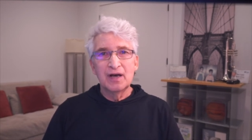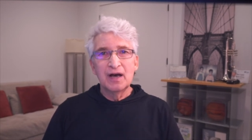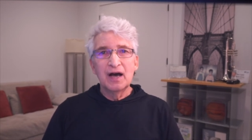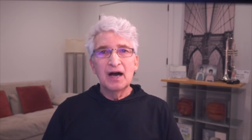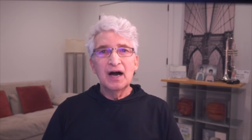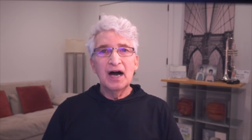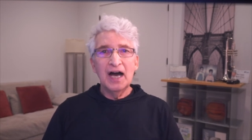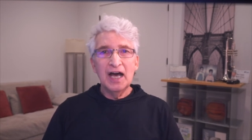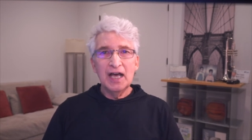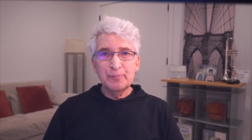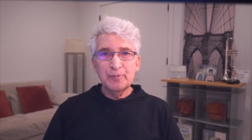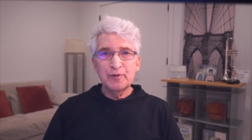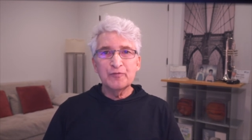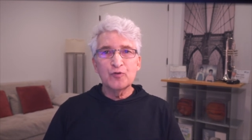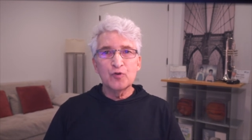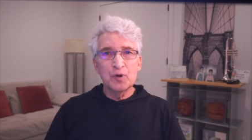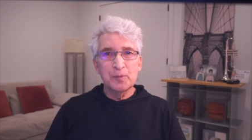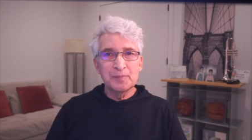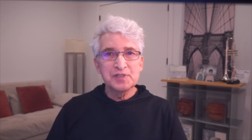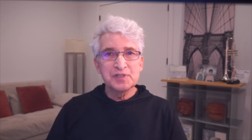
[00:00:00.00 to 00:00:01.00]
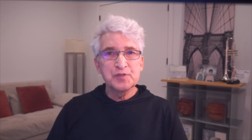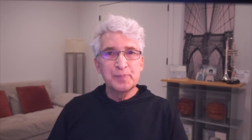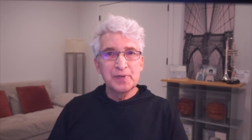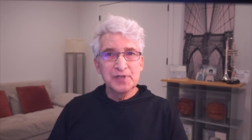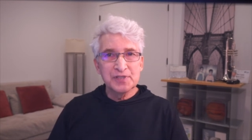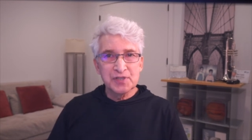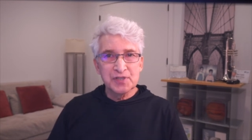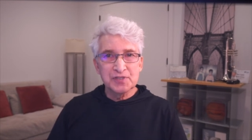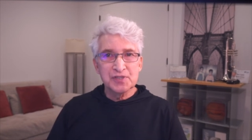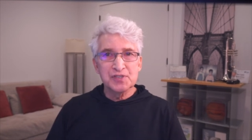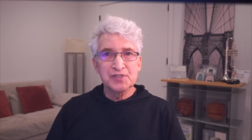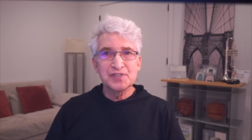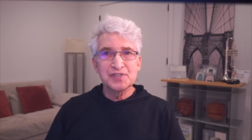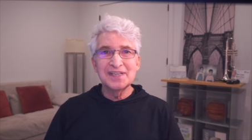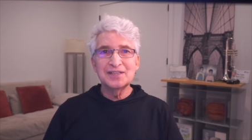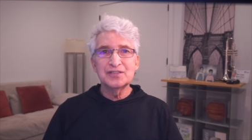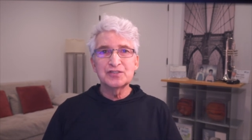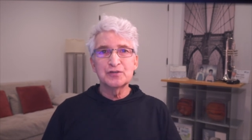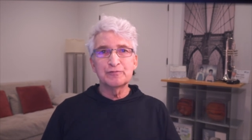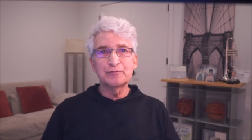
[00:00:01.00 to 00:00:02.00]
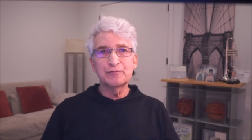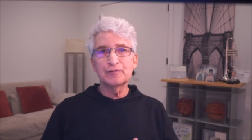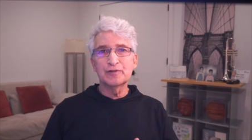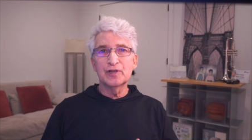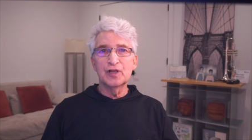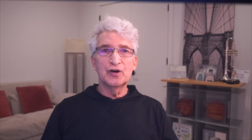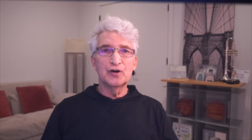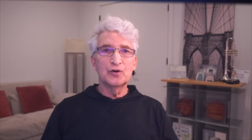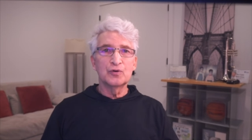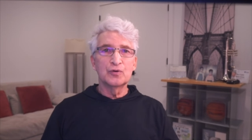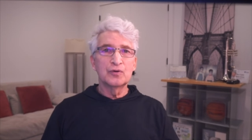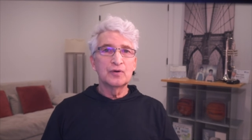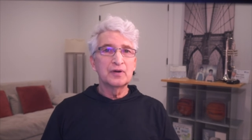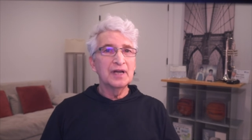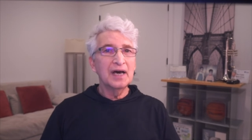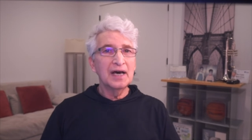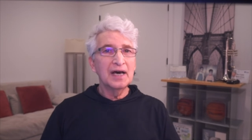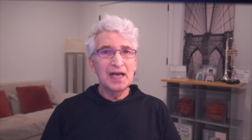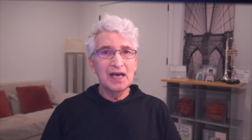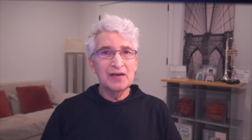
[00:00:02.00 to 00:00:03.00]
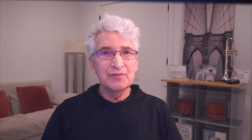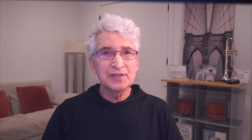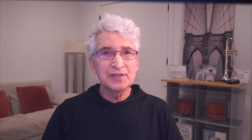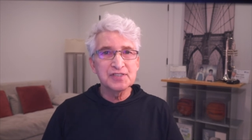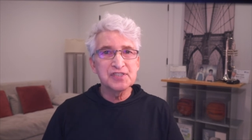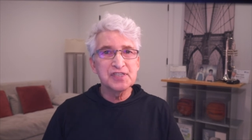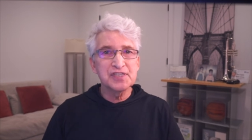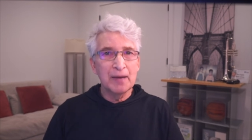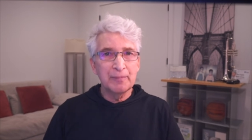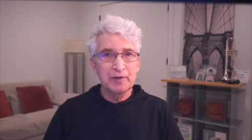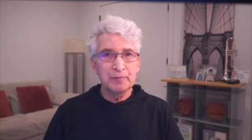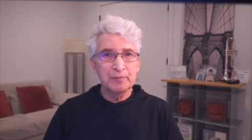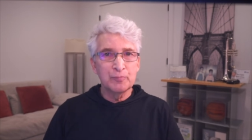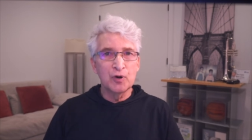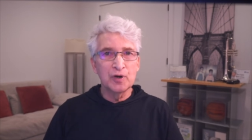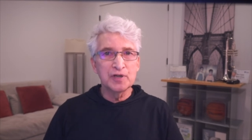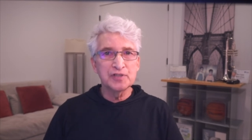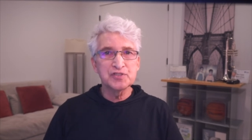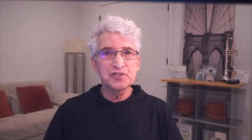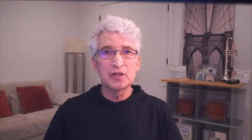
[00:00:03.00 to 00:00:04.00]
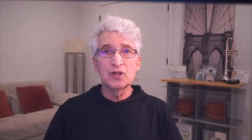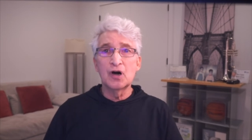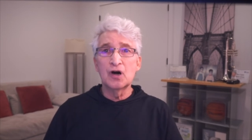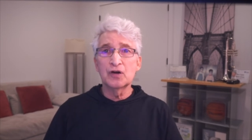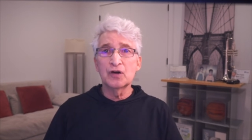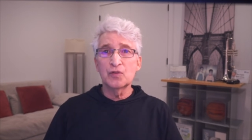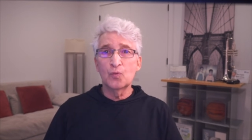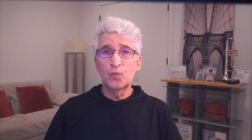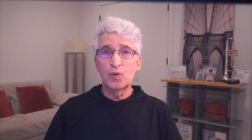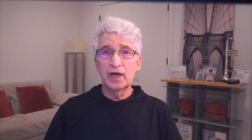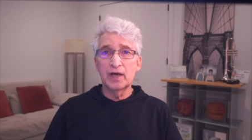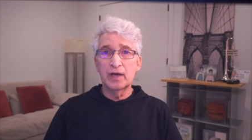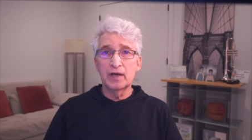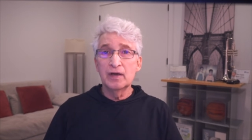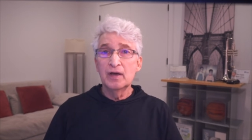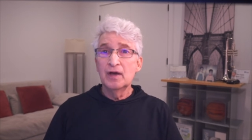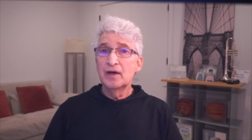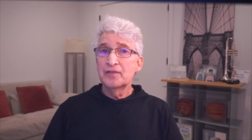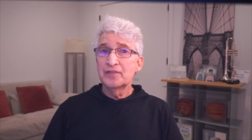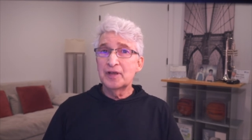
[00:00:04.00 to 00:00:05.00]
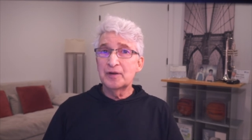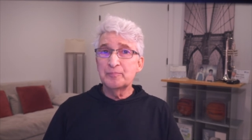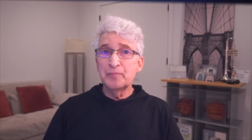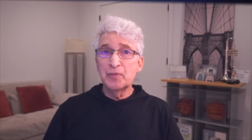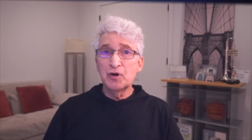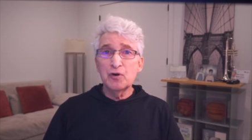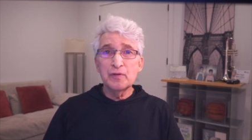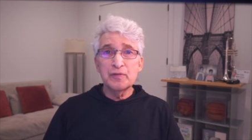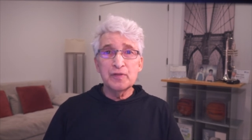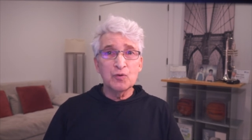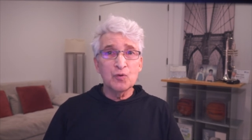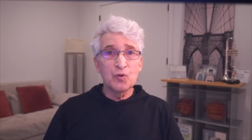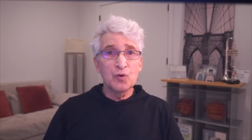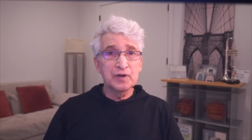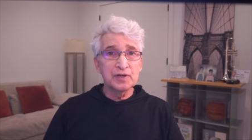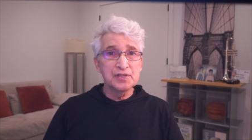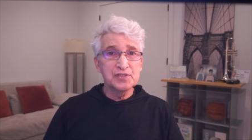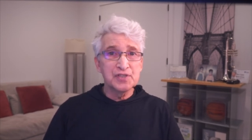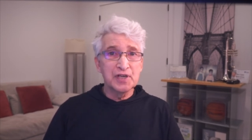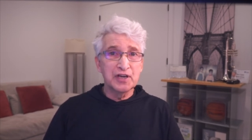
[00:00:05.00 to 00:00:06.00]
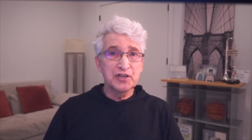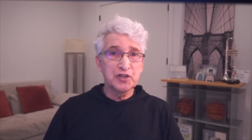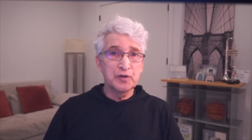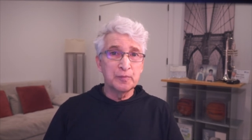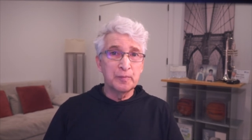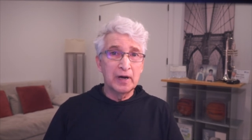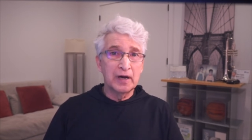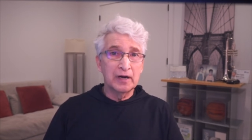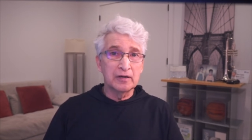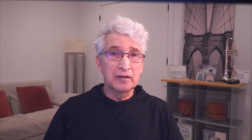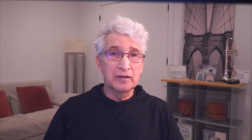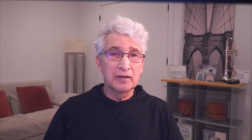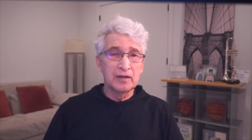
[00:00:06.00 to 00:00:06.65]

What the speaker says: High-performance businesses need to flow, not having stopping points along the way that mirror their organizational model.